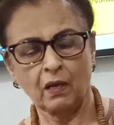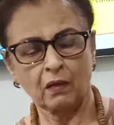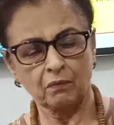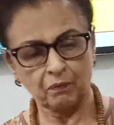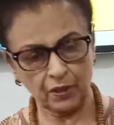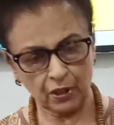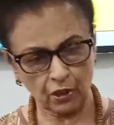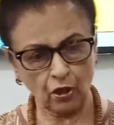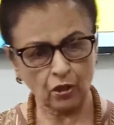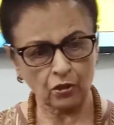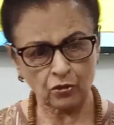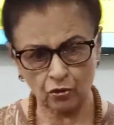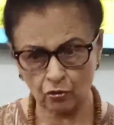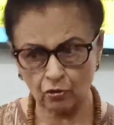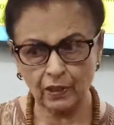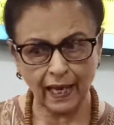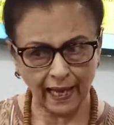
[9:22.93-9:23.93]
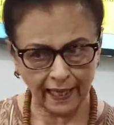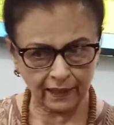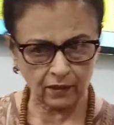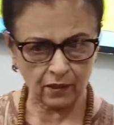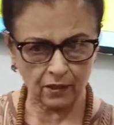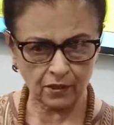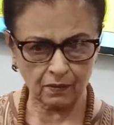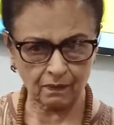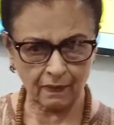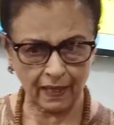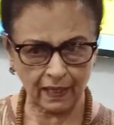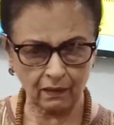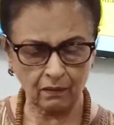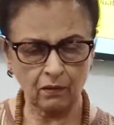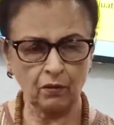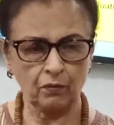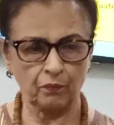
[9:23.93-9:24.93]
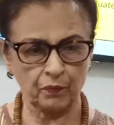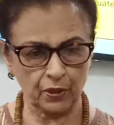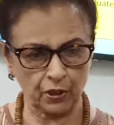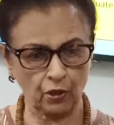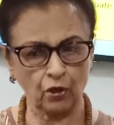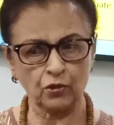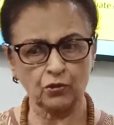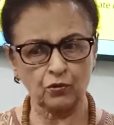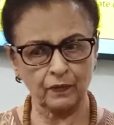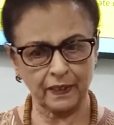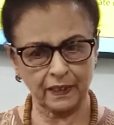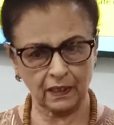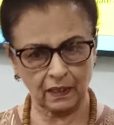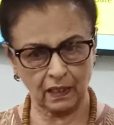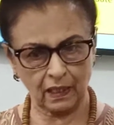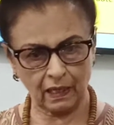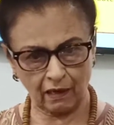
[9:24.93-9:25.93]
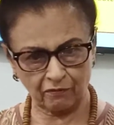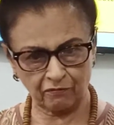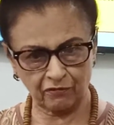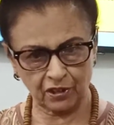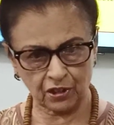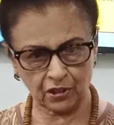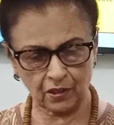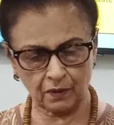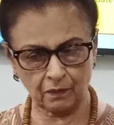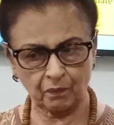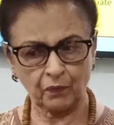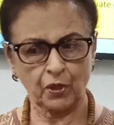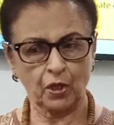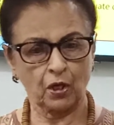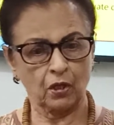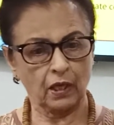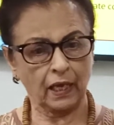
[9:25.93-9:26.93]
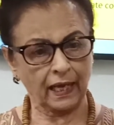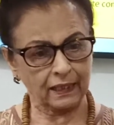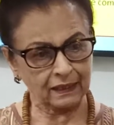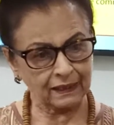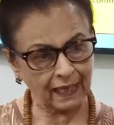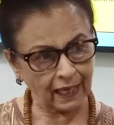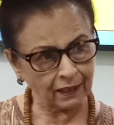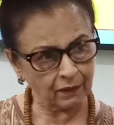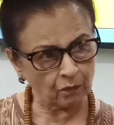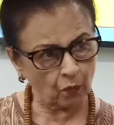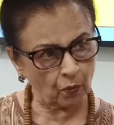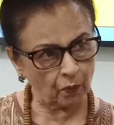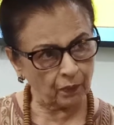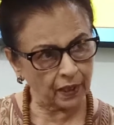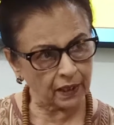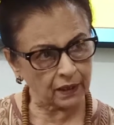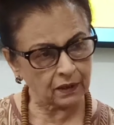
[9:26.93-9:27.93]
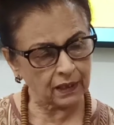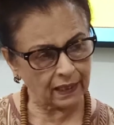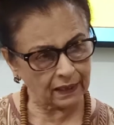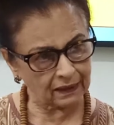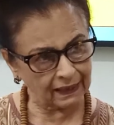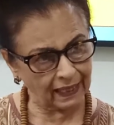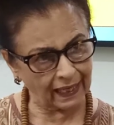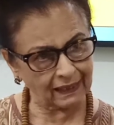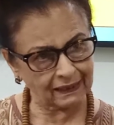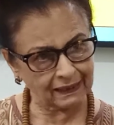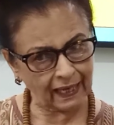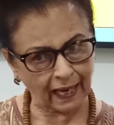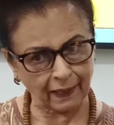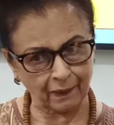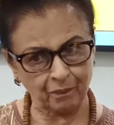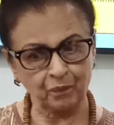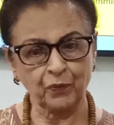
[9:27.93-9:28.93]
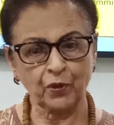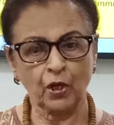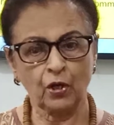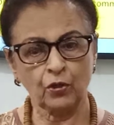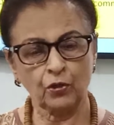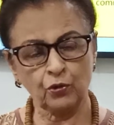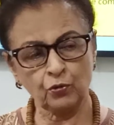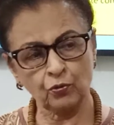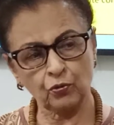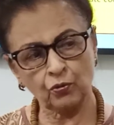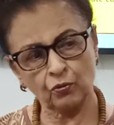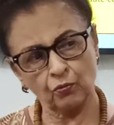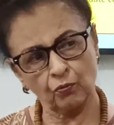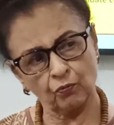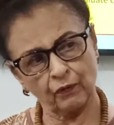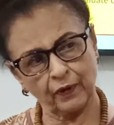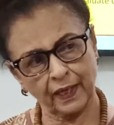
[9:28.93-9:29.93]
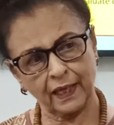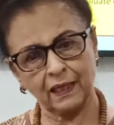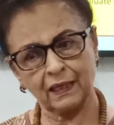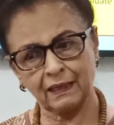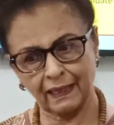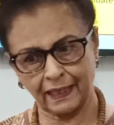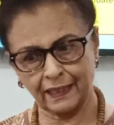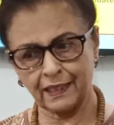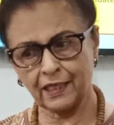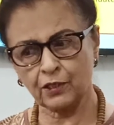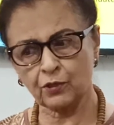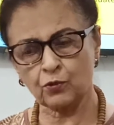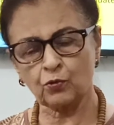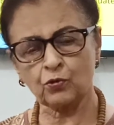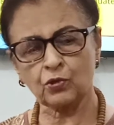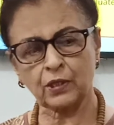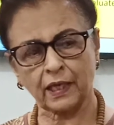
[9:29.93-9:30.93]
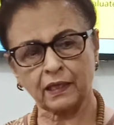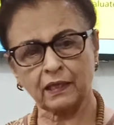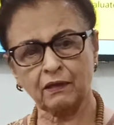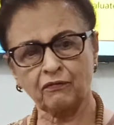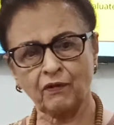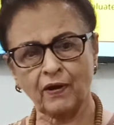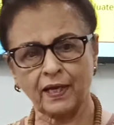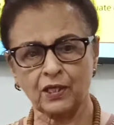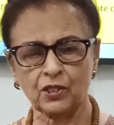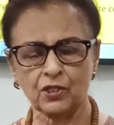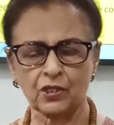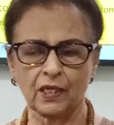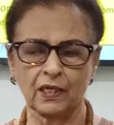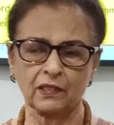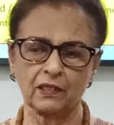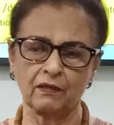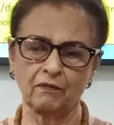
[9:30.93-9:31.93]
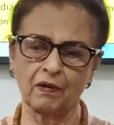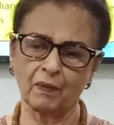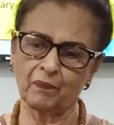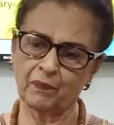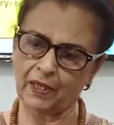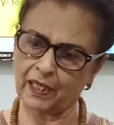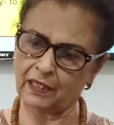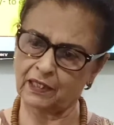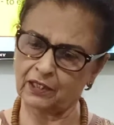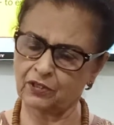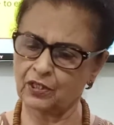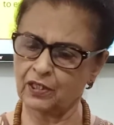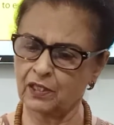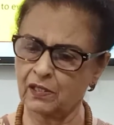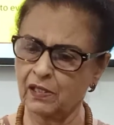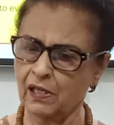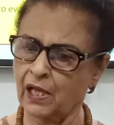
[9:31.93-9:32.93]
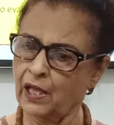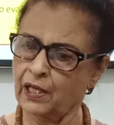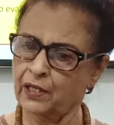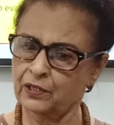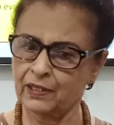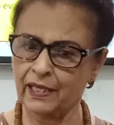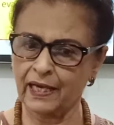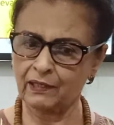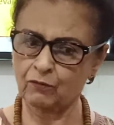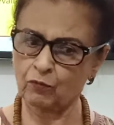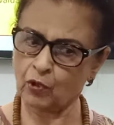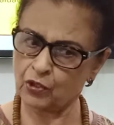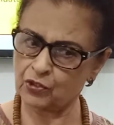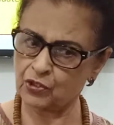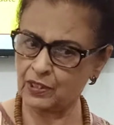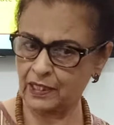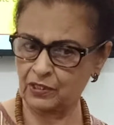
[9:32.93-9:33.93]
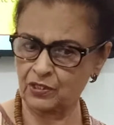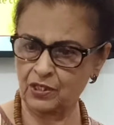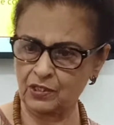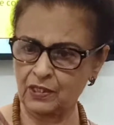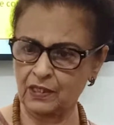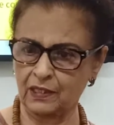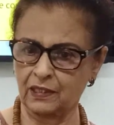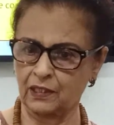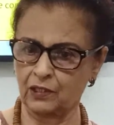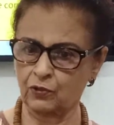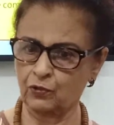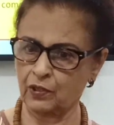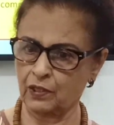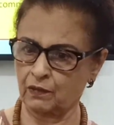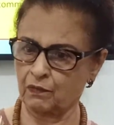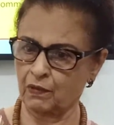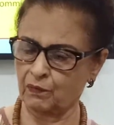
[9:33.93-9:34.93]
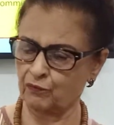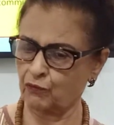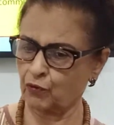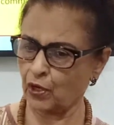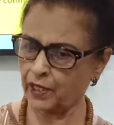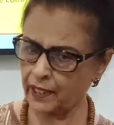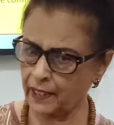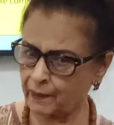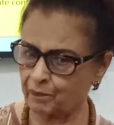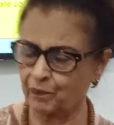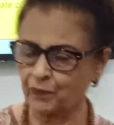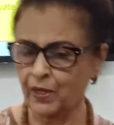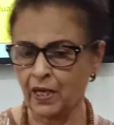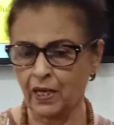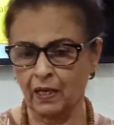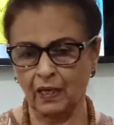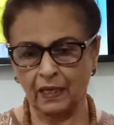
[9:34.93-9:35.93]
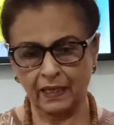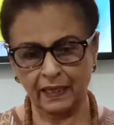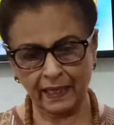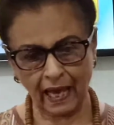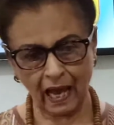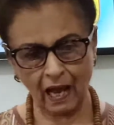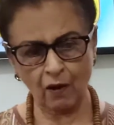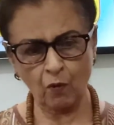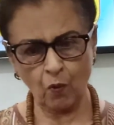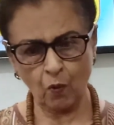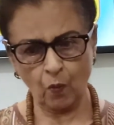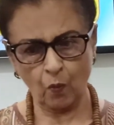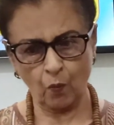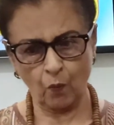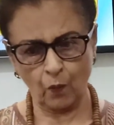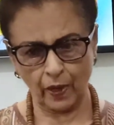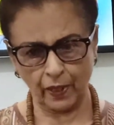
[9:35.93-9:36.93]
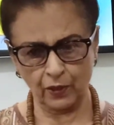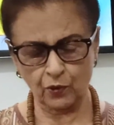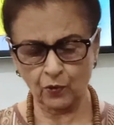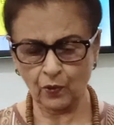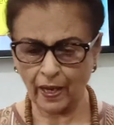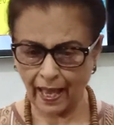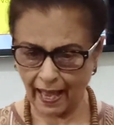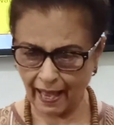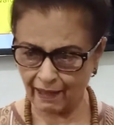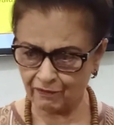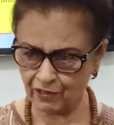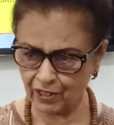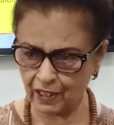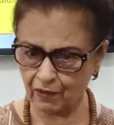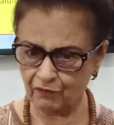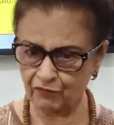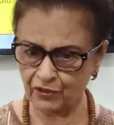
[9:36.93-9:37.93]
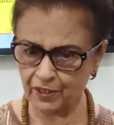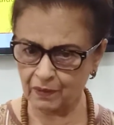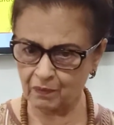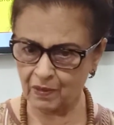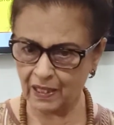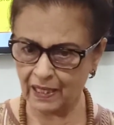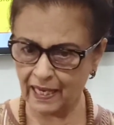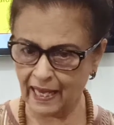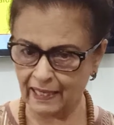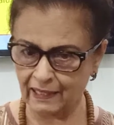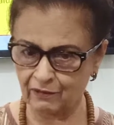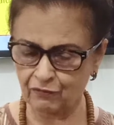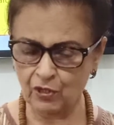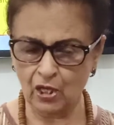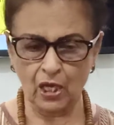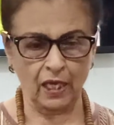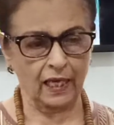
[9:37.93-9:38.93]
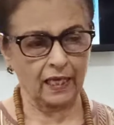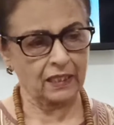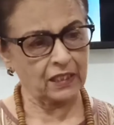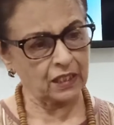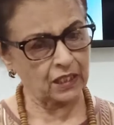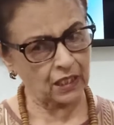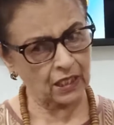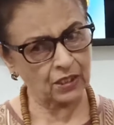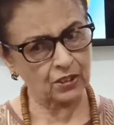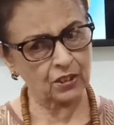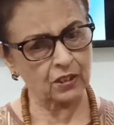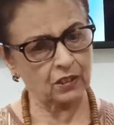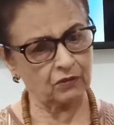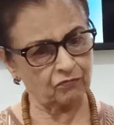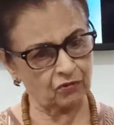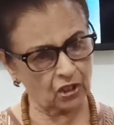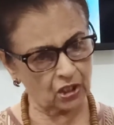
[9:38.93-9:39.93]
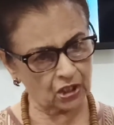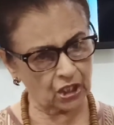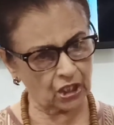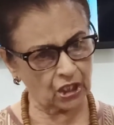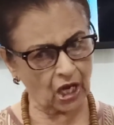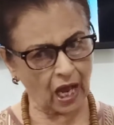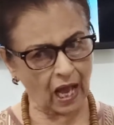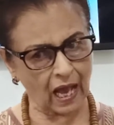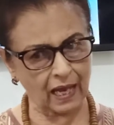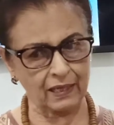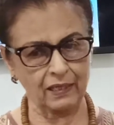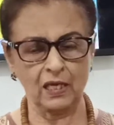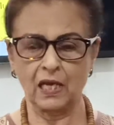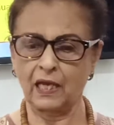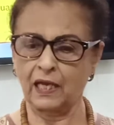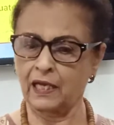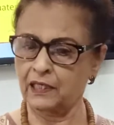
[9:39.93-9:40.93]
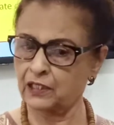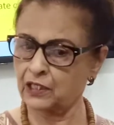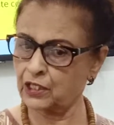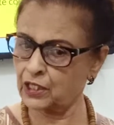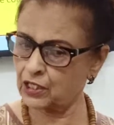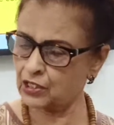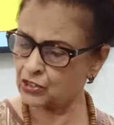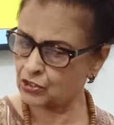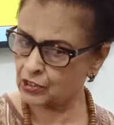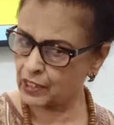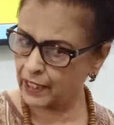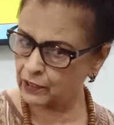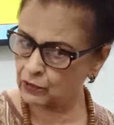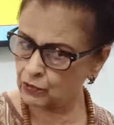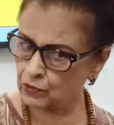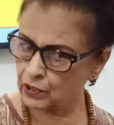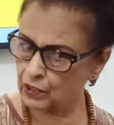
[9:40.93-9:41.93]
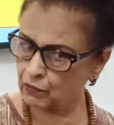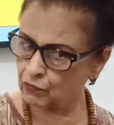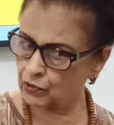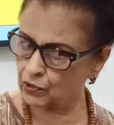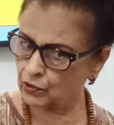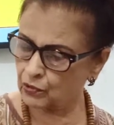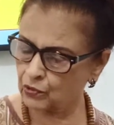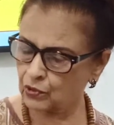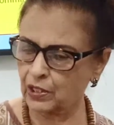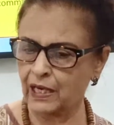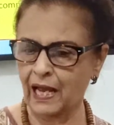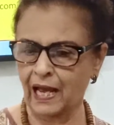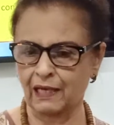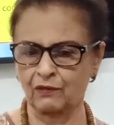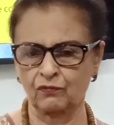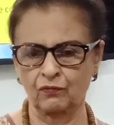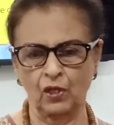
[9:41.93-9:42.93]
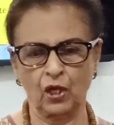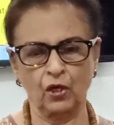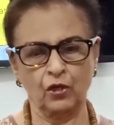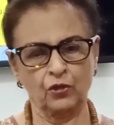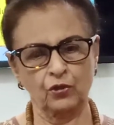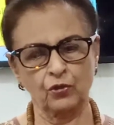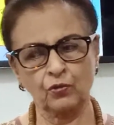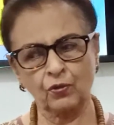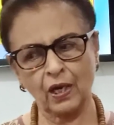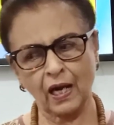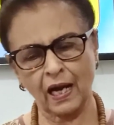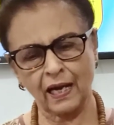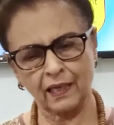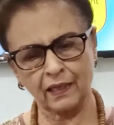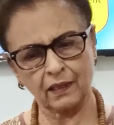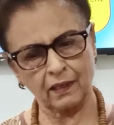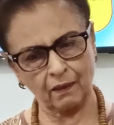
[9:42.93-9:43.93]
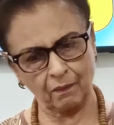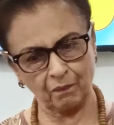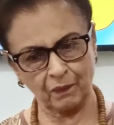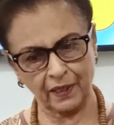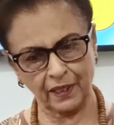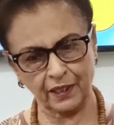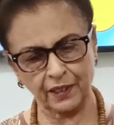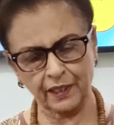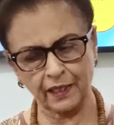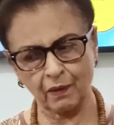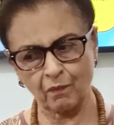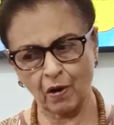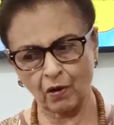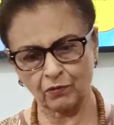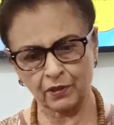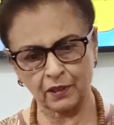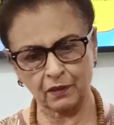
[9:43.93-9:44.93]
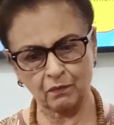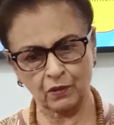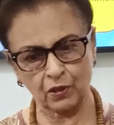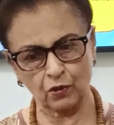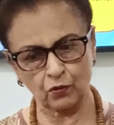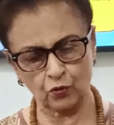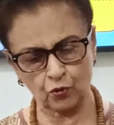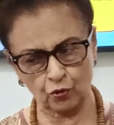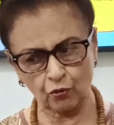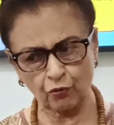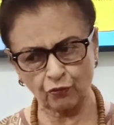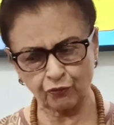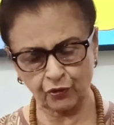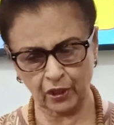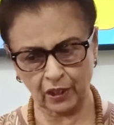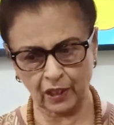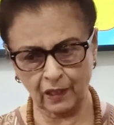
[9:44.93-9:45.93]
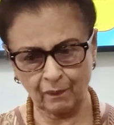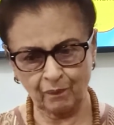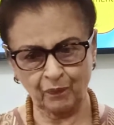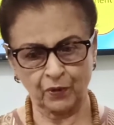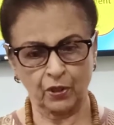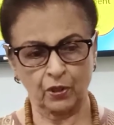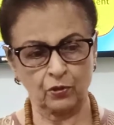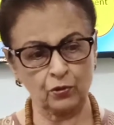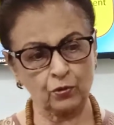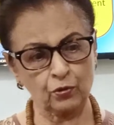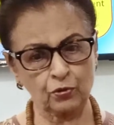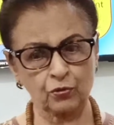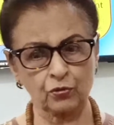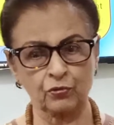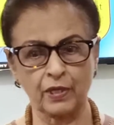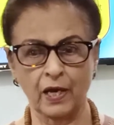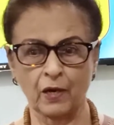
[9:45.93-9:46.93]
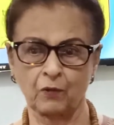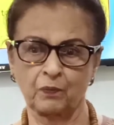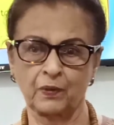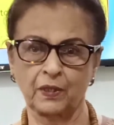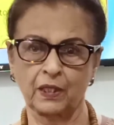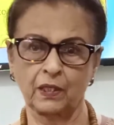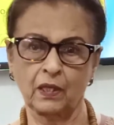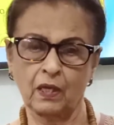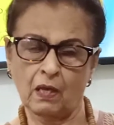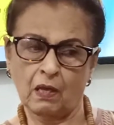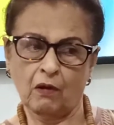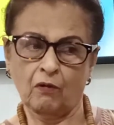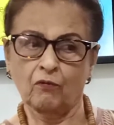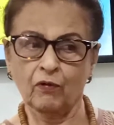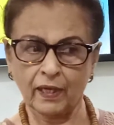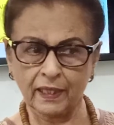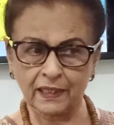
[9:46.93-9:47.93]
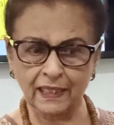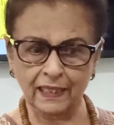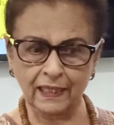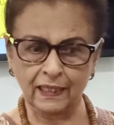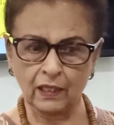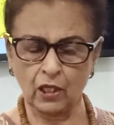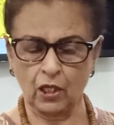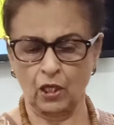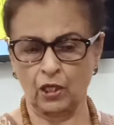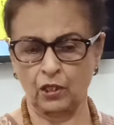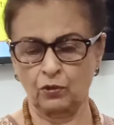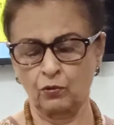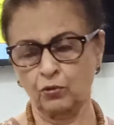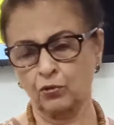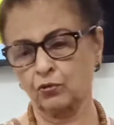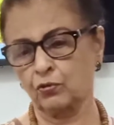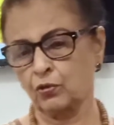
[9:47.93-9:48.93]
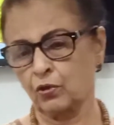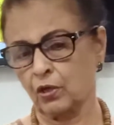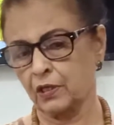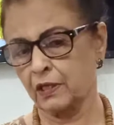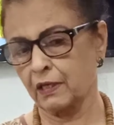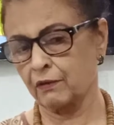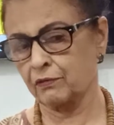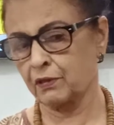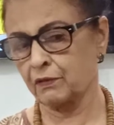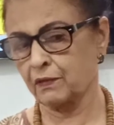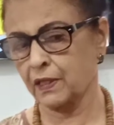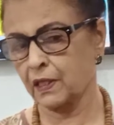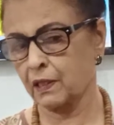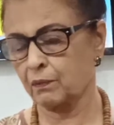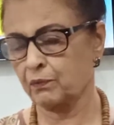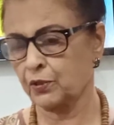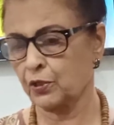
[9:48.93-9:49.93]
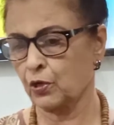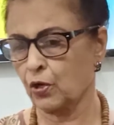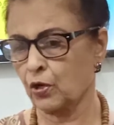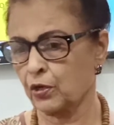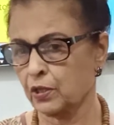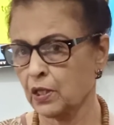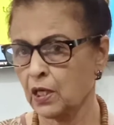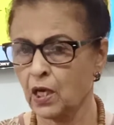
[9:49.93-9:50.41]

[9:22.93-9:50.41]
Because you like this man, because you were in love with him. At that moment, at that time, you were ready to sacrifice and give up anything that was necessary to give up for him. Now, when you have a comfortable life and he is working hard and he is trying to give you a good life, you are complaining about it because you feel you should have been working and you should not have given up your